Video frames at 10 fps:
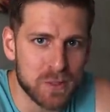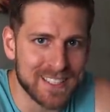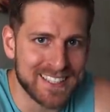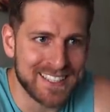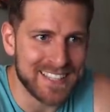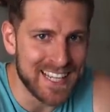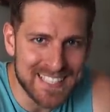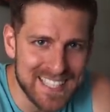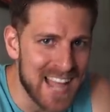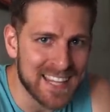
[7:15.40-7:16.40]
but
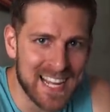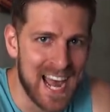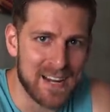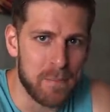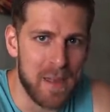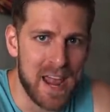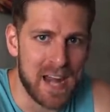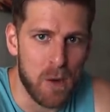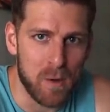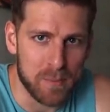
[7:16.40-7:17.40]
that's not the kind of man
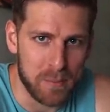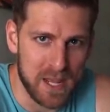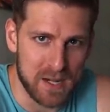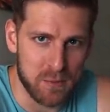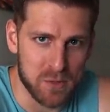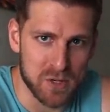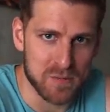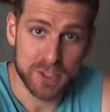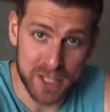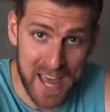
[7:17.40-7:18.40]
I want to be anymore.
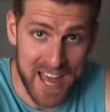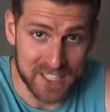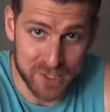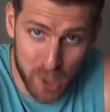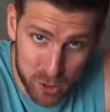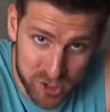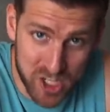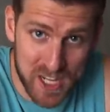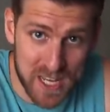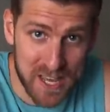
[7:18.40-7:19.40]
So yeah, don't
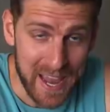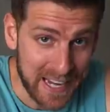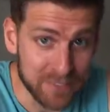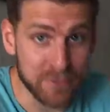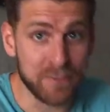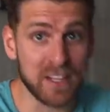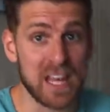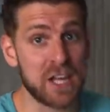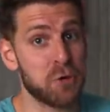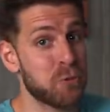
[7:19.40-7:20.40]
cheat. And if you feel
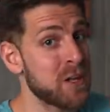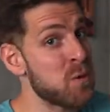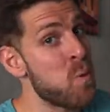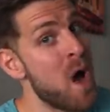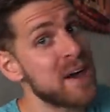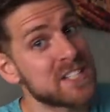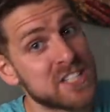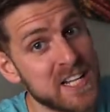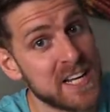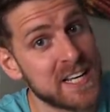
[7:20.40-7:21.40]
like you really want to
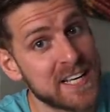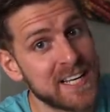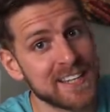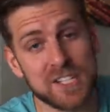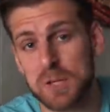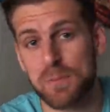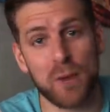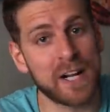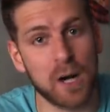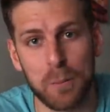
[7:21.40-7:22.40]
cheat, then just
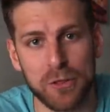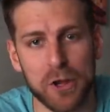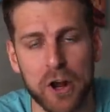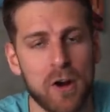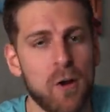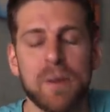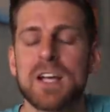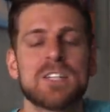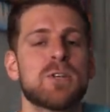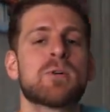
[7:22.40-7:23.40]
break up with your girl
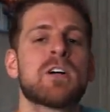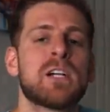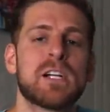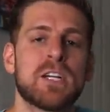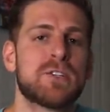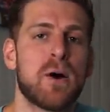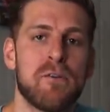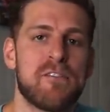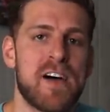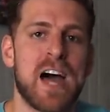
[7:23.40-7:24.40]
because you clearly
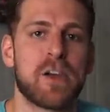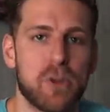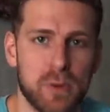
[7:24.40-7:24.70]
don't value the